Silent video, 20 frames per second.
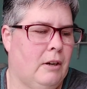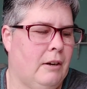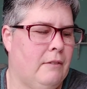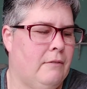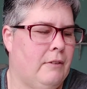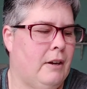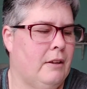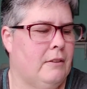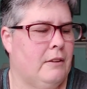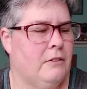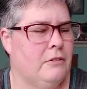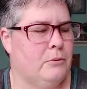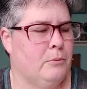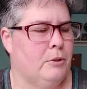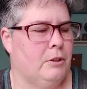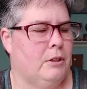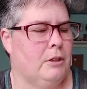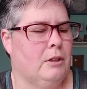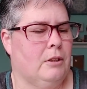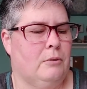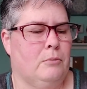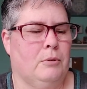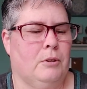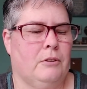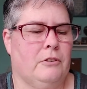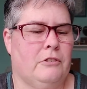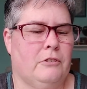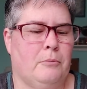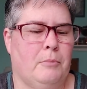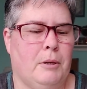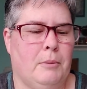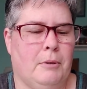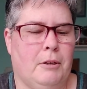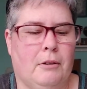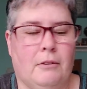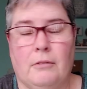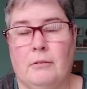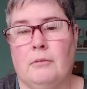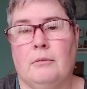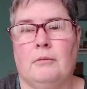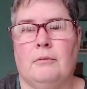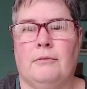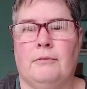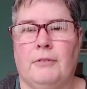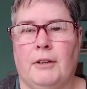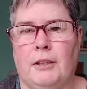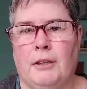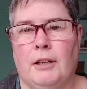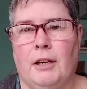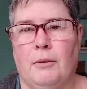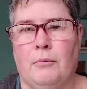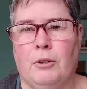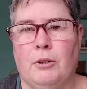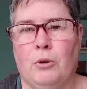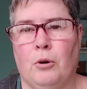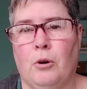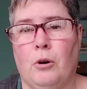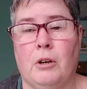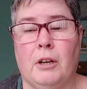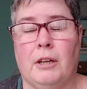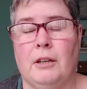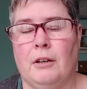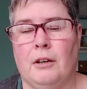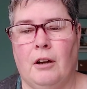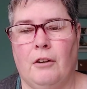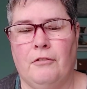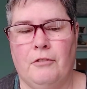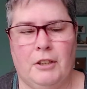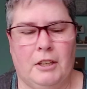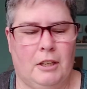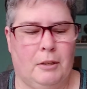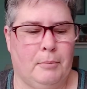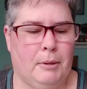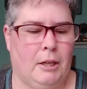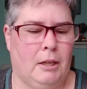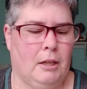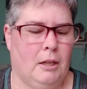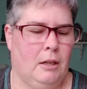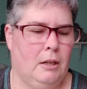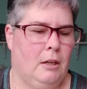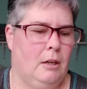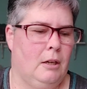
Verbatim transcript: I found this one at Goodwill, so maybe I'll find that one or I'll get it off of eBay.